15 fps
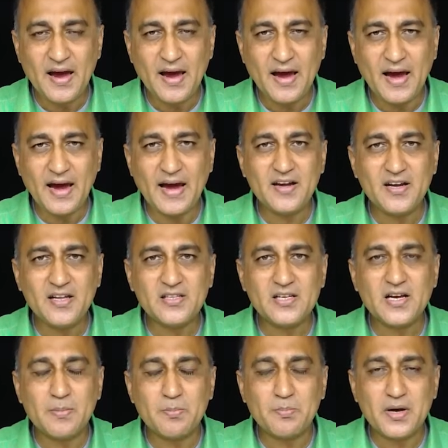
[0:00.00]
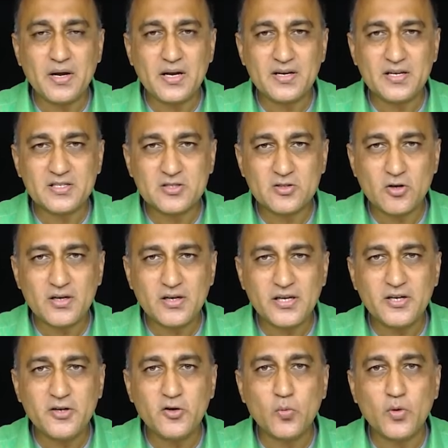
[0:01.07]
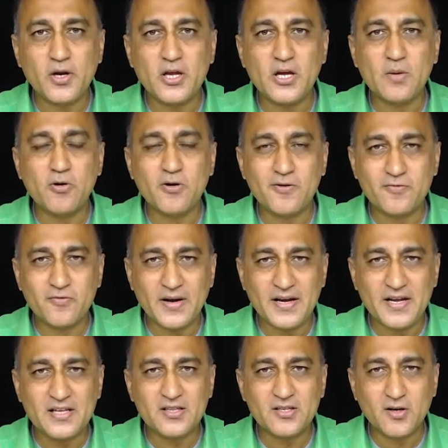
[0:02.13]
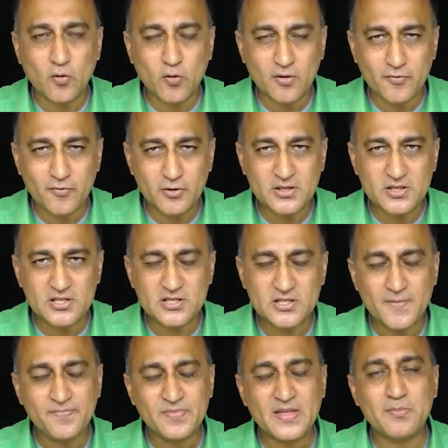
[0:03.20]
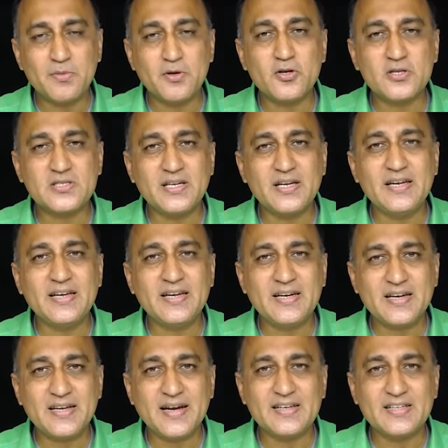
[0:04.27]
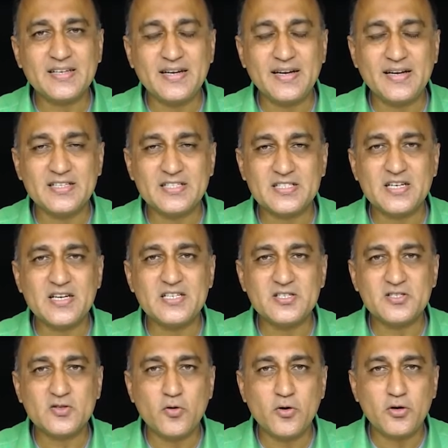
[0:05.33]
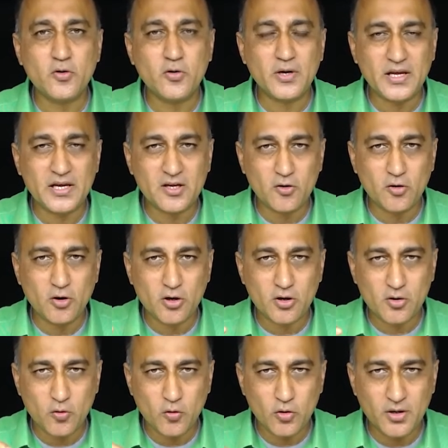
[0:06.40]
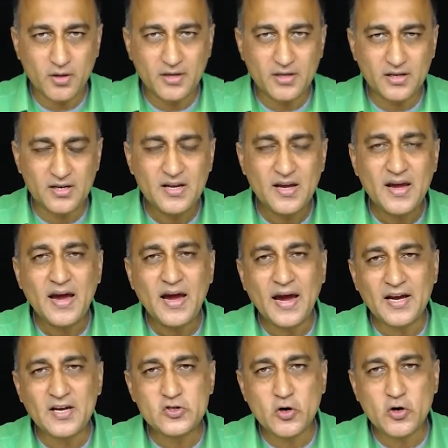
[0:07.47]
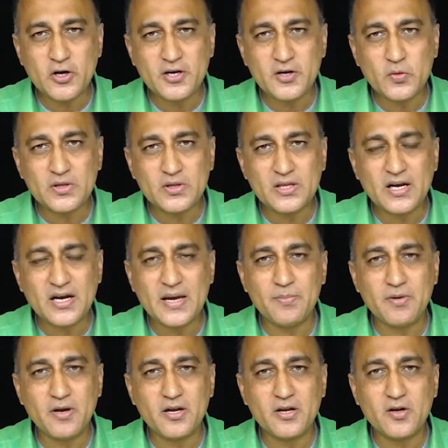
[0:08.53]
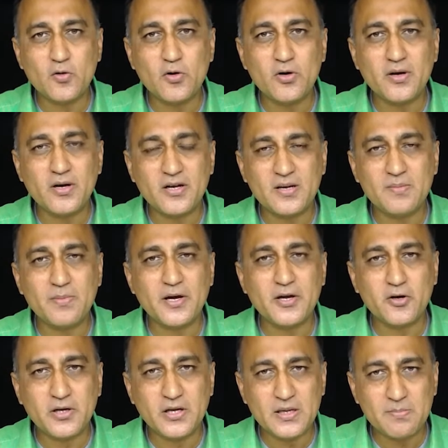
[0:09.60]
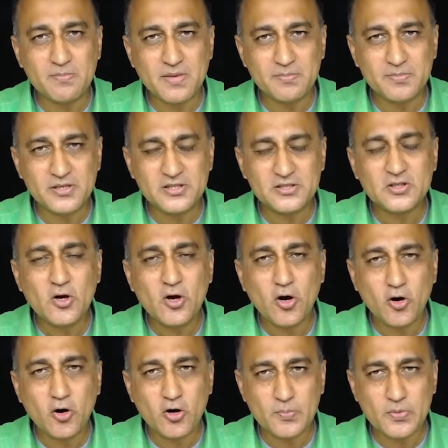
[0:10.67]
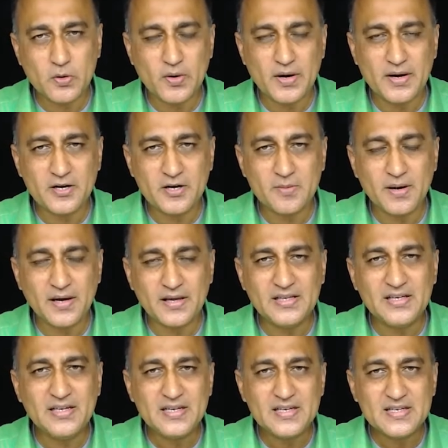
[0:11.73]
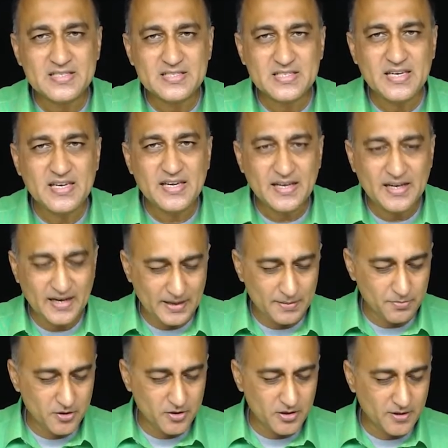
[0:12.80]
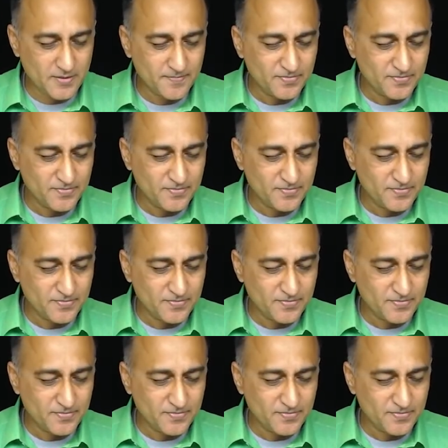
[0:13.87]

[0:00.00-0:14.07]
and the compiler does not need to worry about finding the code for this because the linker at the later stage is going to take your code written and join it with the library code written by your team members or provided by the C library.